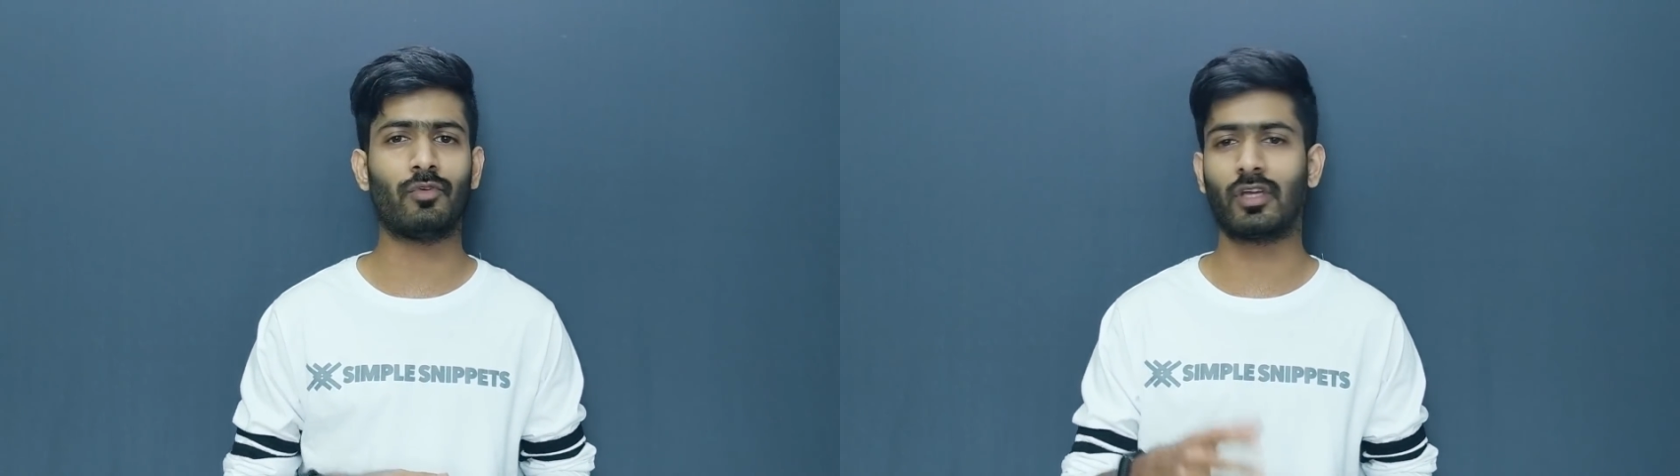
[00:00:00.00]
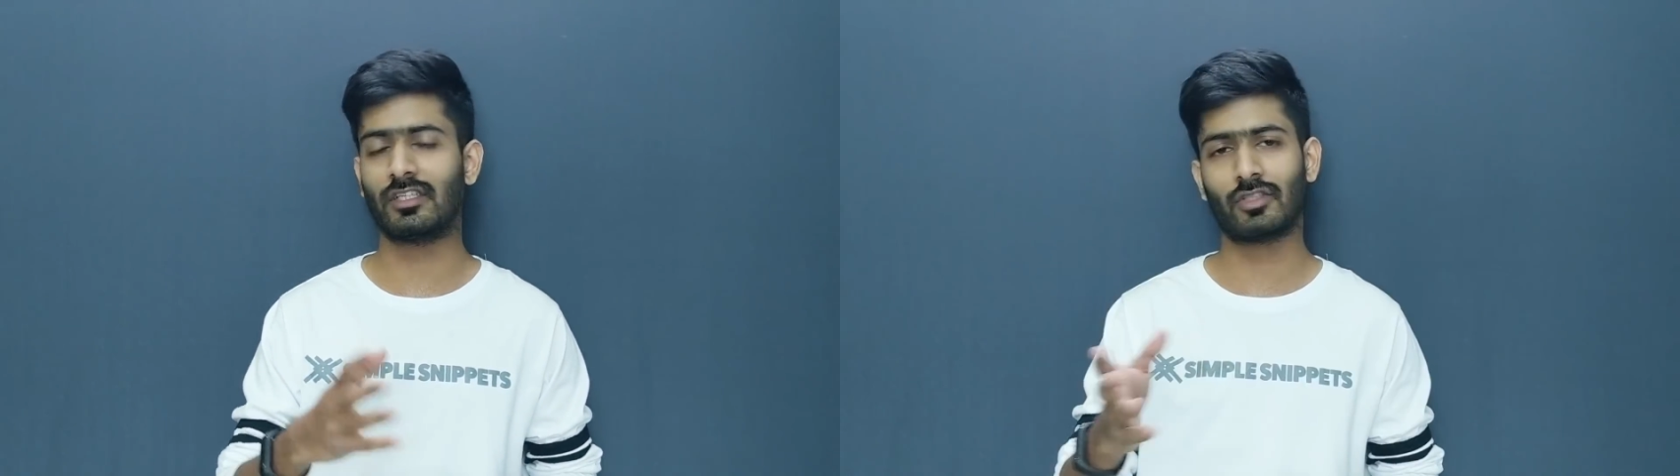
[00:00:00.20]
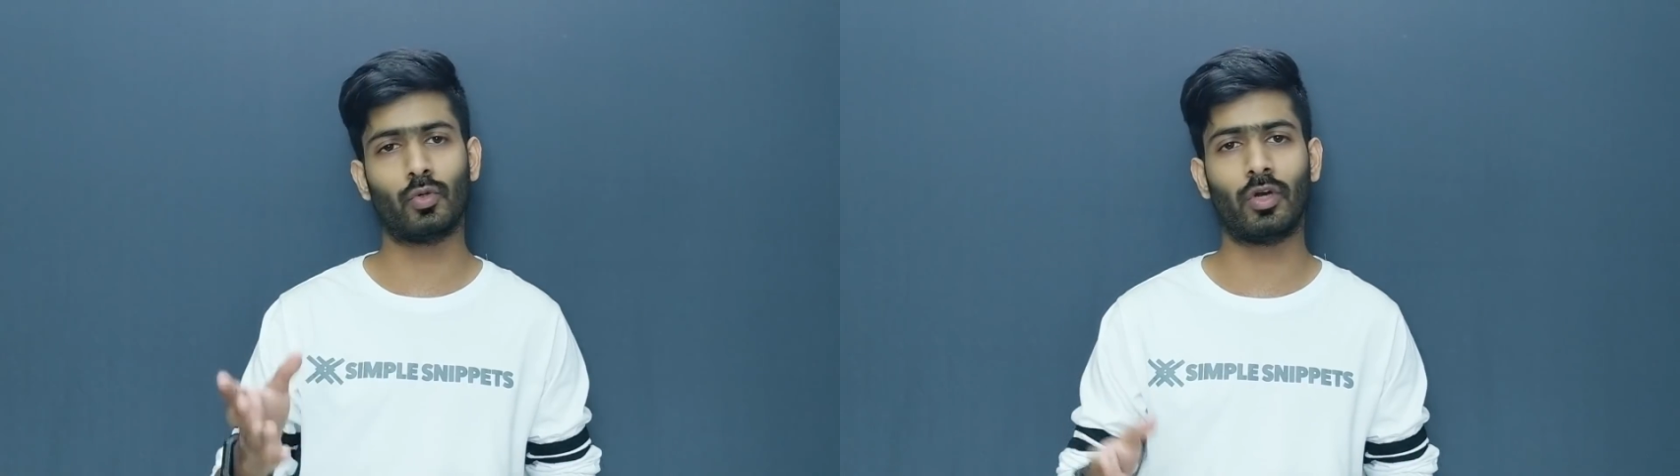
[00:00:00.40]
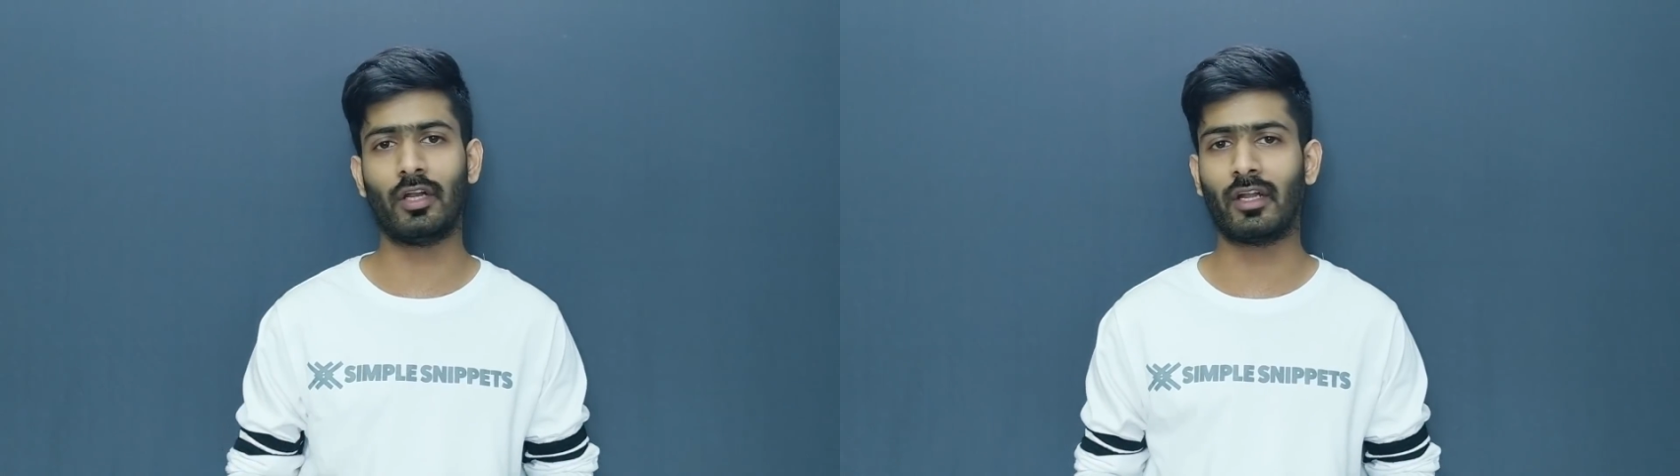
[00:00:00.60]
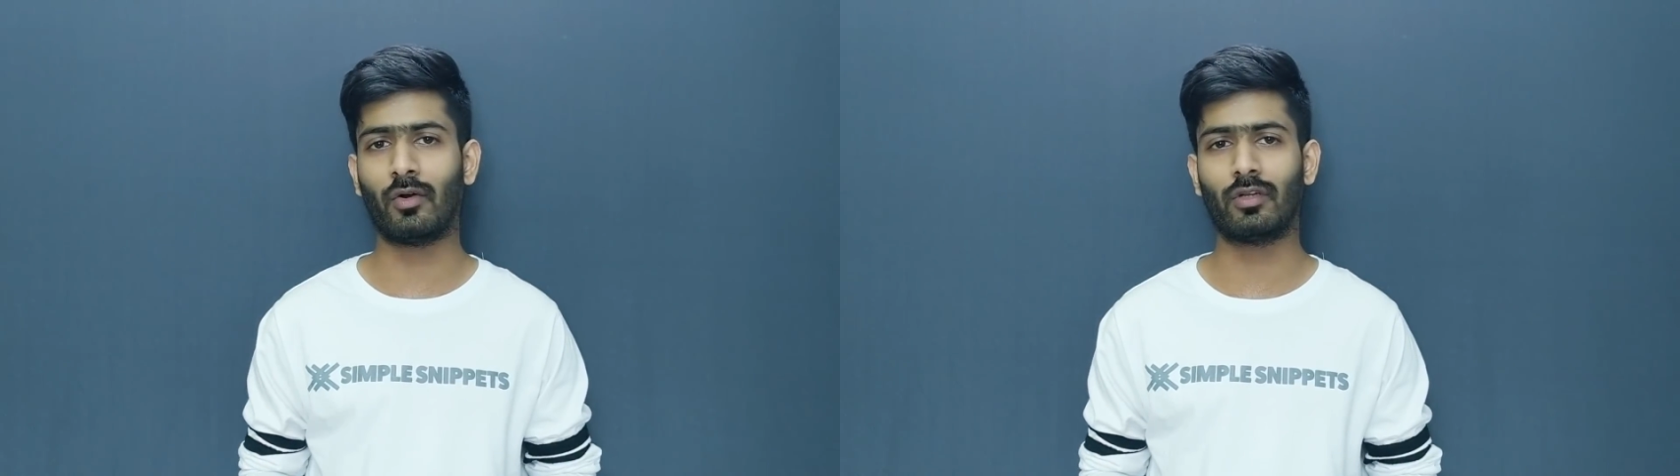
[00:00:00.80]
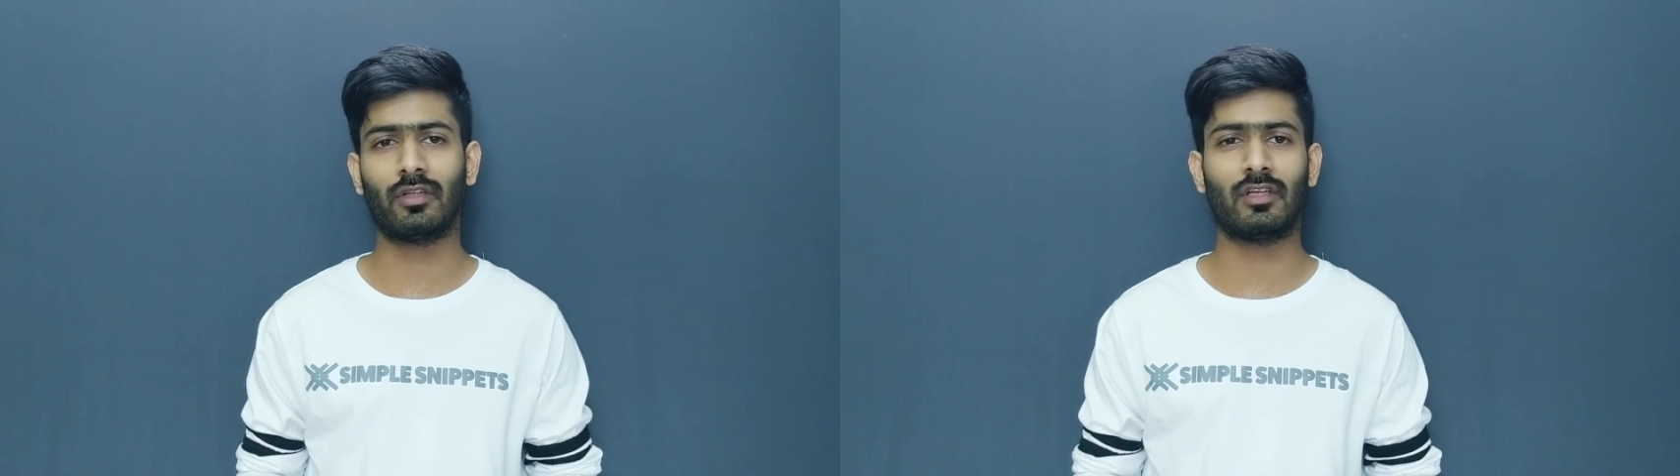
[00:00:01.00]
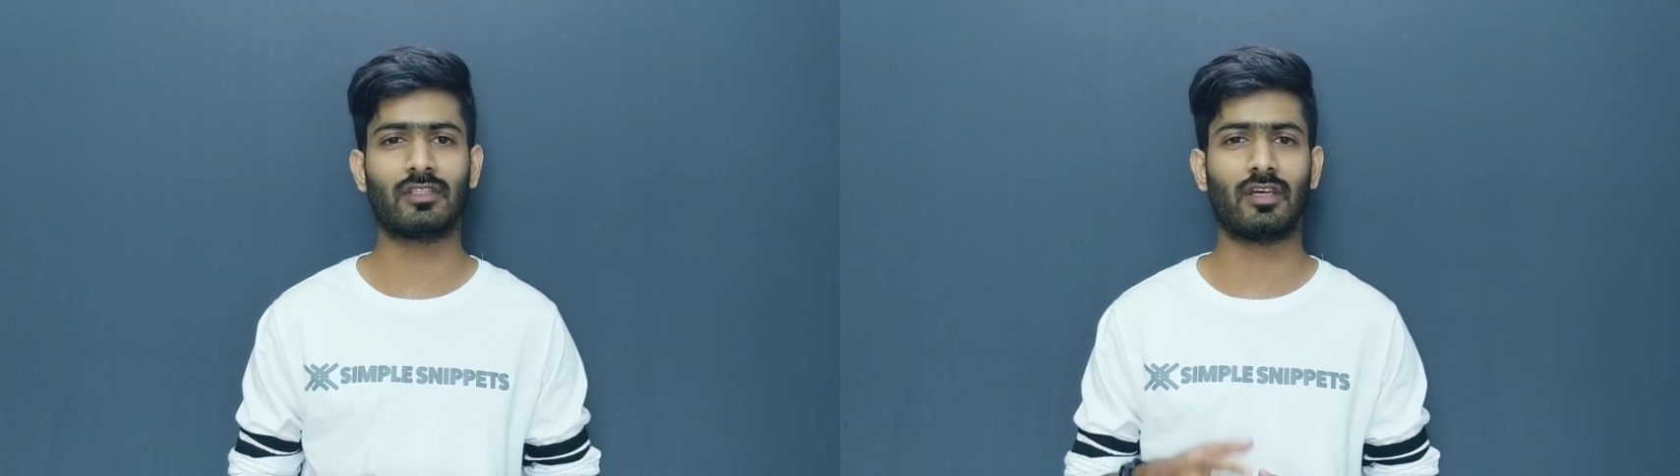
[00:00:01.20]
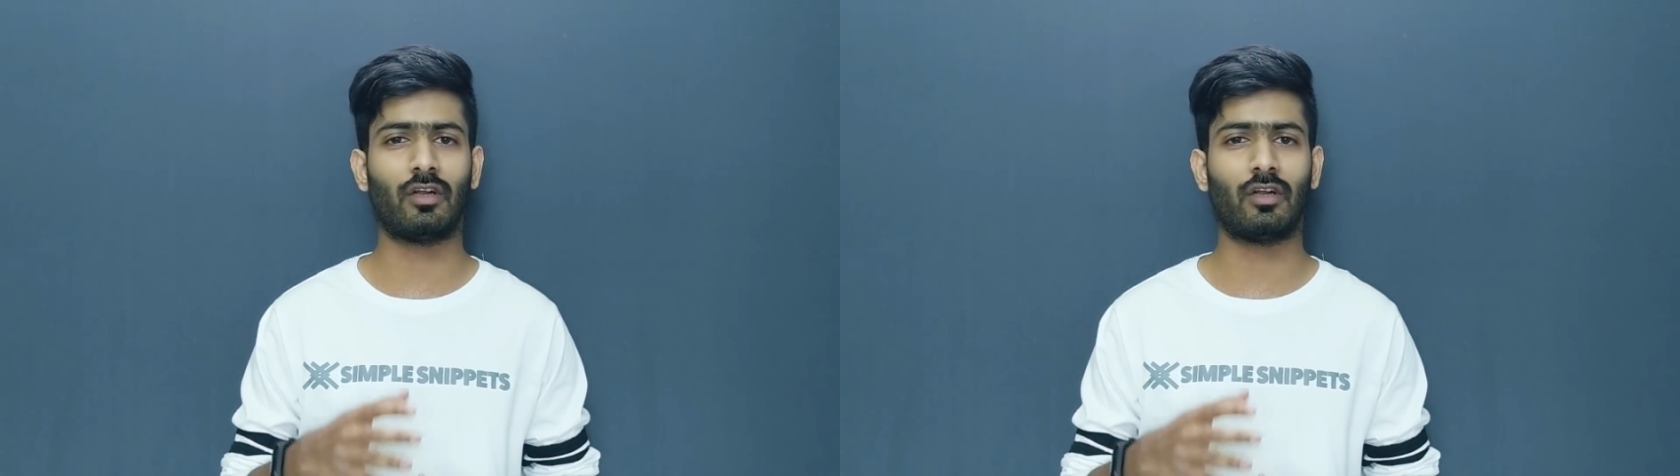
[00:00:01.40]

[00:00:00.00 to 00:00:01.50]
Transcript: You can just Google it out. There is